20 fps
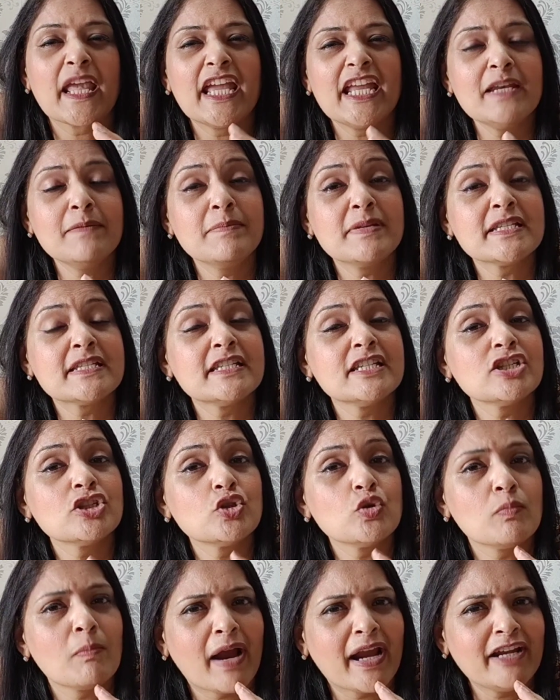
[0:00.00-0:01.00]
In
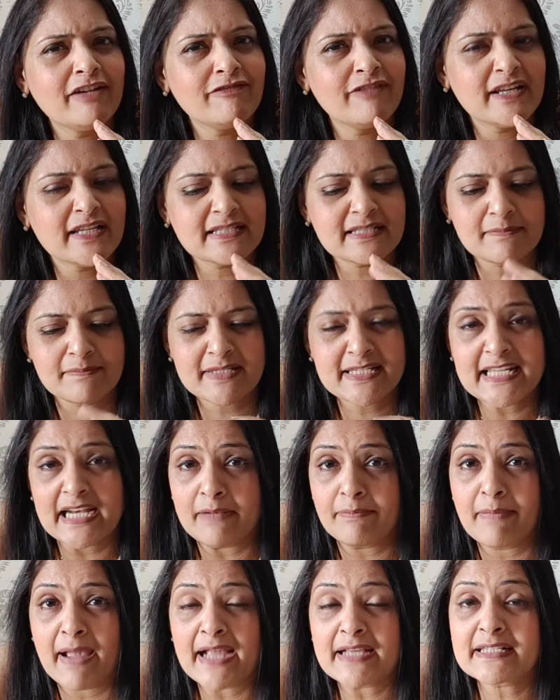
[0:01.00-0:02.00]
business, you might face some
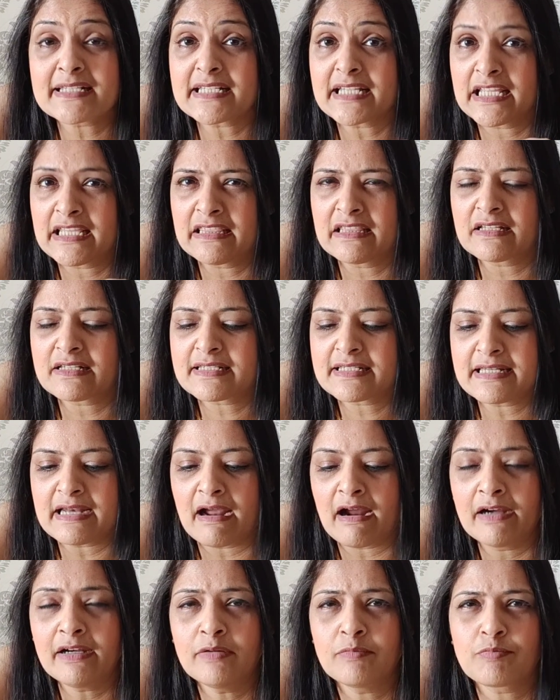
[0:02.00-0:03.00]
setbacks in the
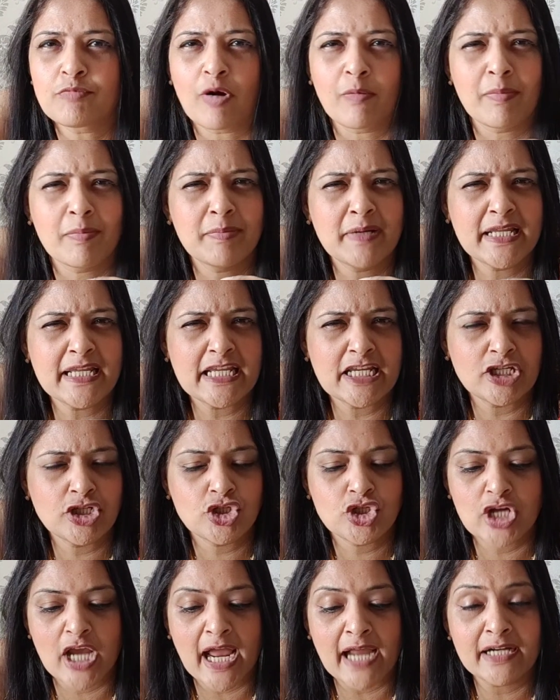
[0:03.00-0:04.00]
start, probably
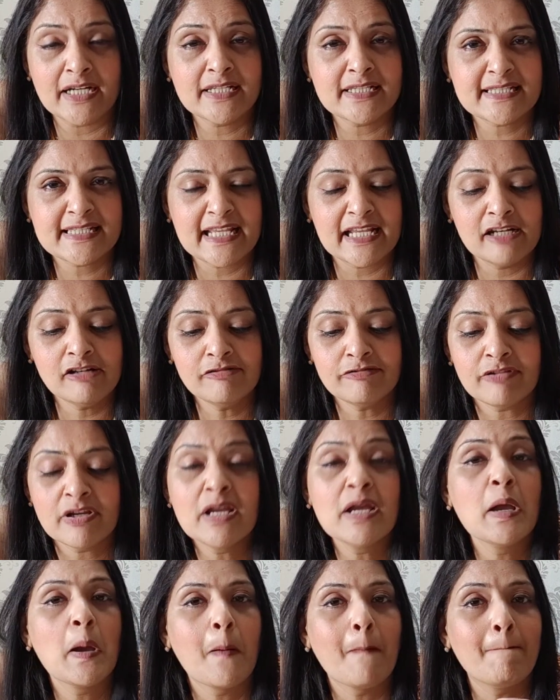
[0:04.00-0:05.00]
in Jan itself
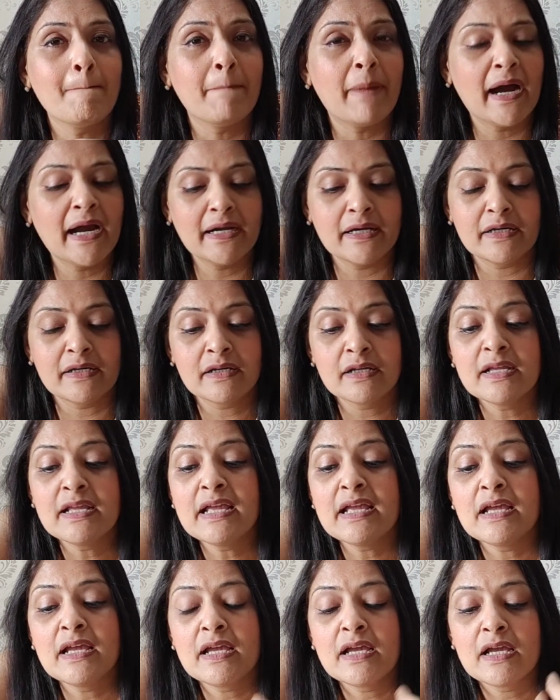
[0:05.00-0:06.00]
but
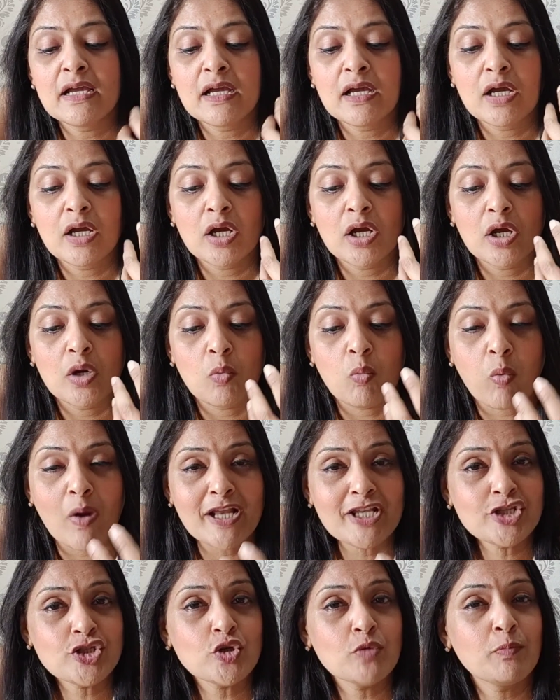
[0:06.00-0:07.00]

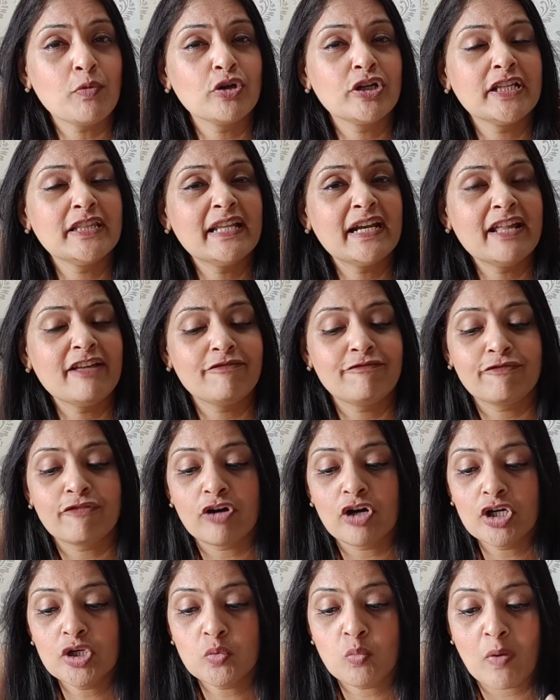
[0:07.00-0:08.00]
once you put in that
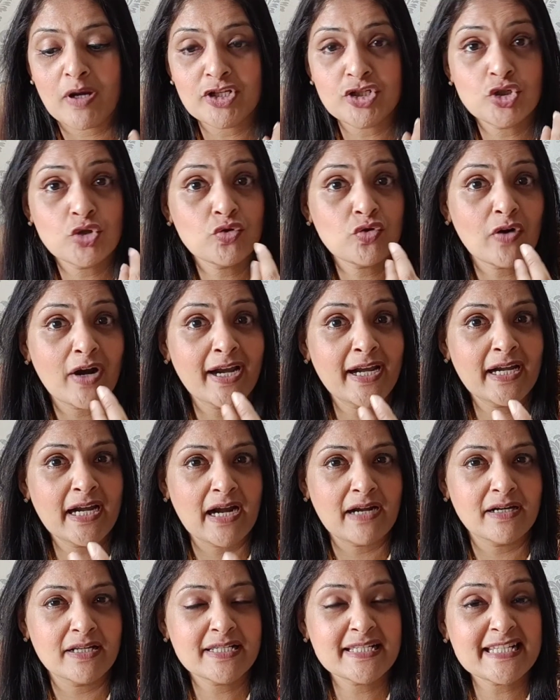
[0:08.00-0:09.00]
effort, once you try and
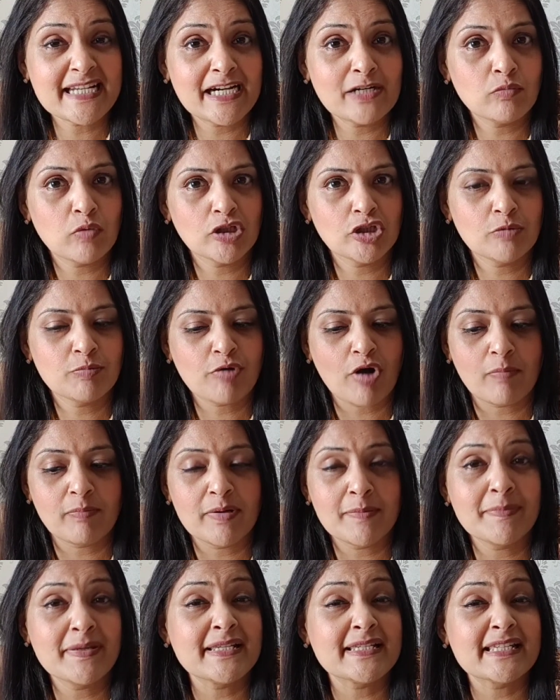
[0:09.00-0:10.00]
understand what the
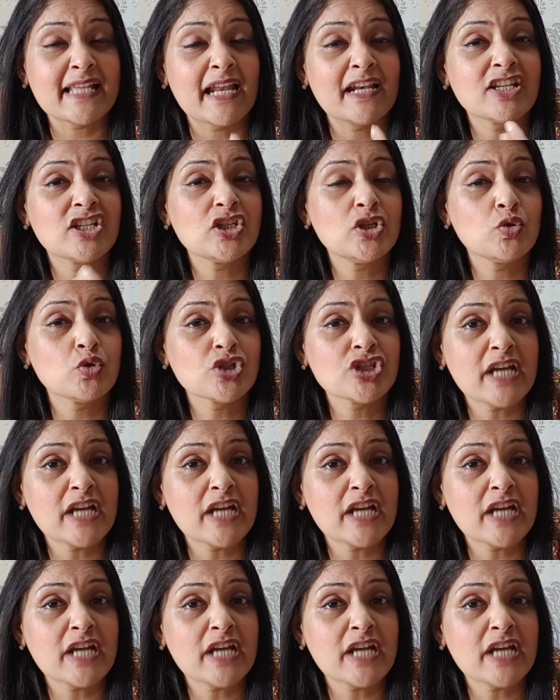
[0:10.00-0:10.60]
problem is and you